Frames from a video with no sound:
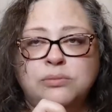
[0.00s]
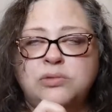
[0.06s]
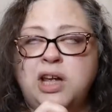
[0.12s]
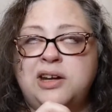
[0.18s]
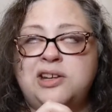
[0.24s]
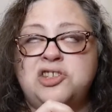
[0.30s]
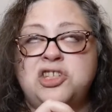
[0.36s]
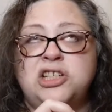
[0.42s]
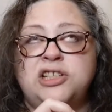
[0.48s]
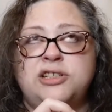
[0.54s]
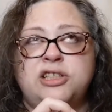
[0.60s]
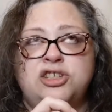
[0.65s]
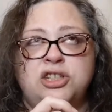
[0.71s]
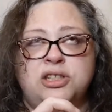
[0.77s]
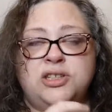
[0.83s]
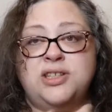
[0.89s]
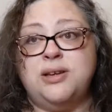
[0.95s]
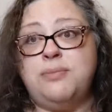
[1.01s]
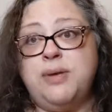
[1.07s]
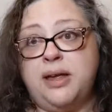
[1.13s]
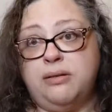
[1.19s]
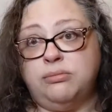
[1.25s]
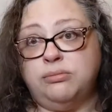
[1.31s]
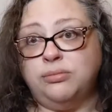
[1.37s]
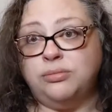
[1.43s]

It is delicious to me.